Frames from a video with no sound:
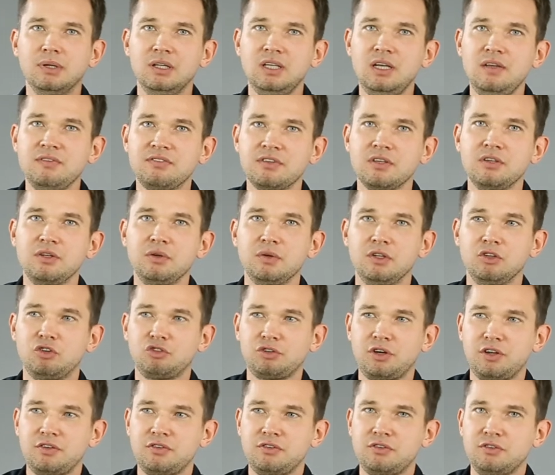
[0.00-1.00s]
believes in you and
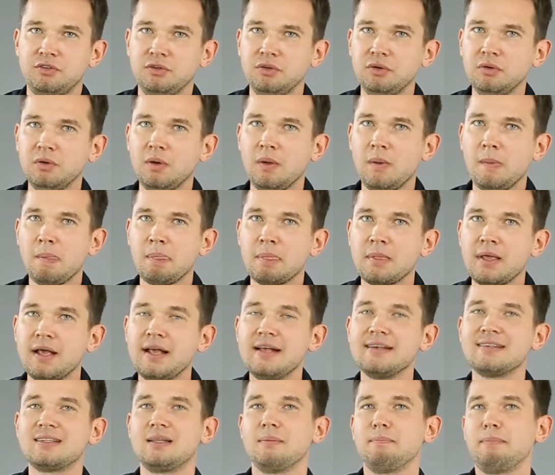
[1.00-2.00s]
trusts you
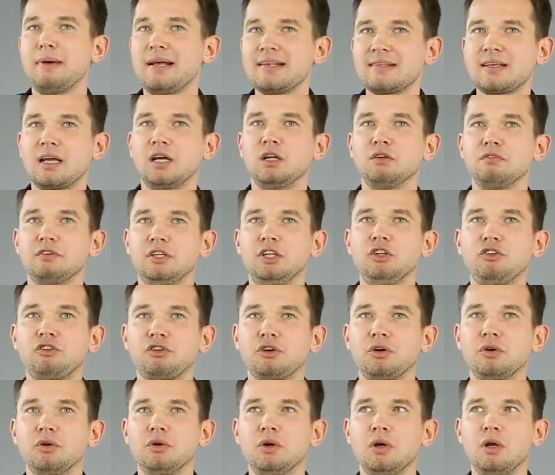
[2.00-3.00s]
is the best kind of
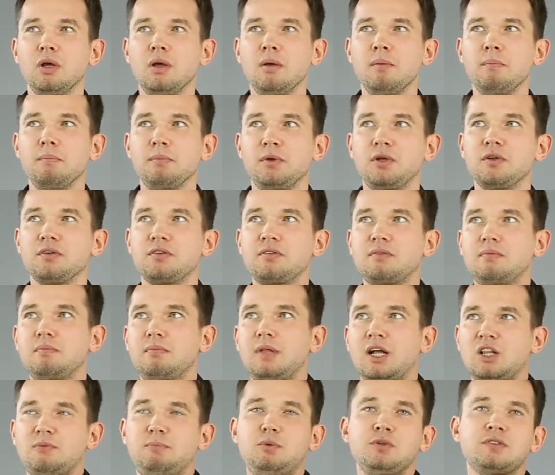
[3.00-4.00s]
intro because
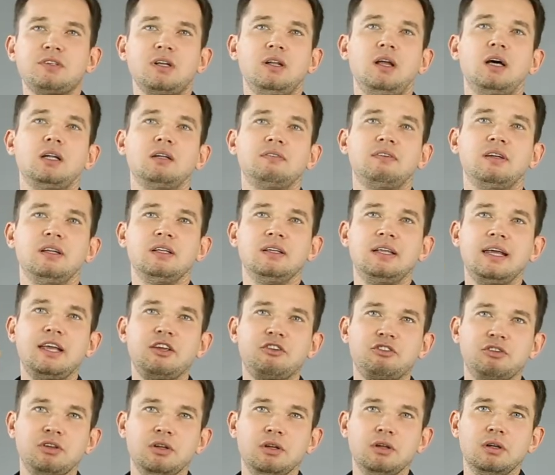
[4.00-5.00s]
that puts a lot of
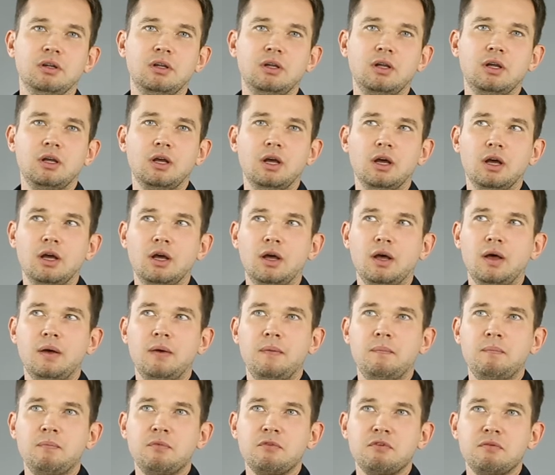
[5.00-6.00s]
validation
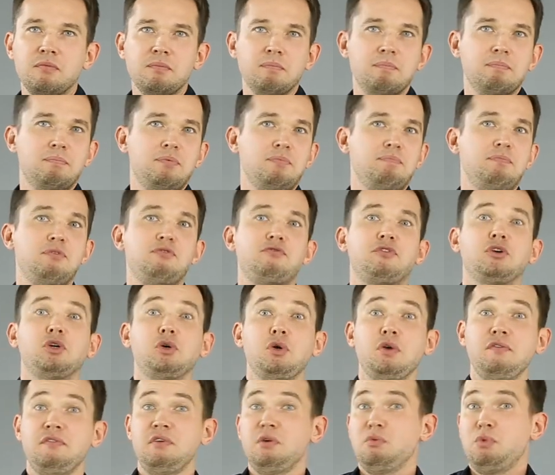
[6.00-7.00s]

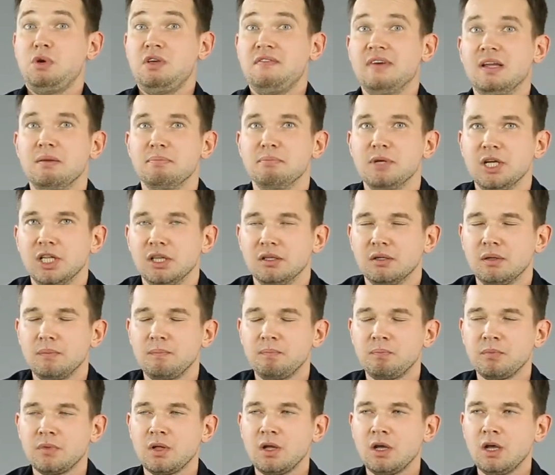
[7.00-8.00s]
before we even meet.
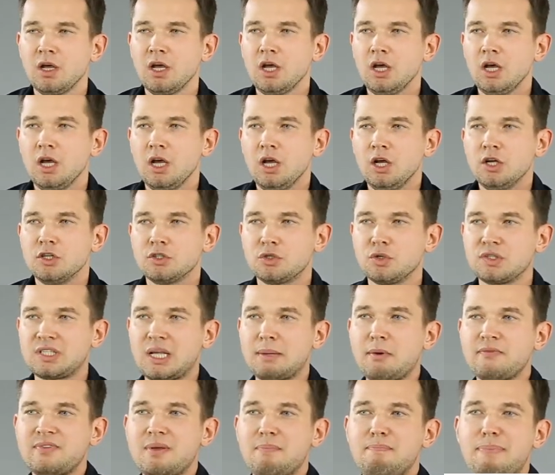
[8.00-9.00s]
So
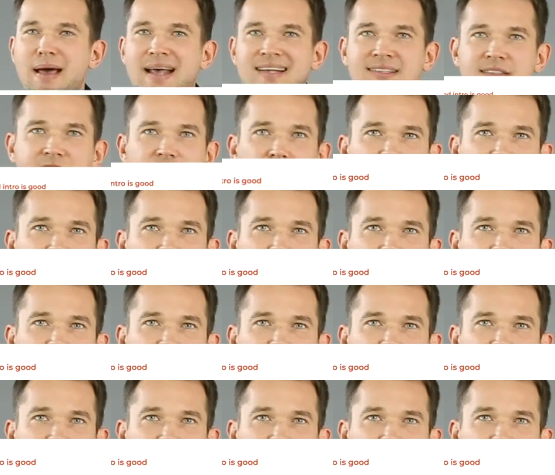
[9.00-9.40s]
some of the best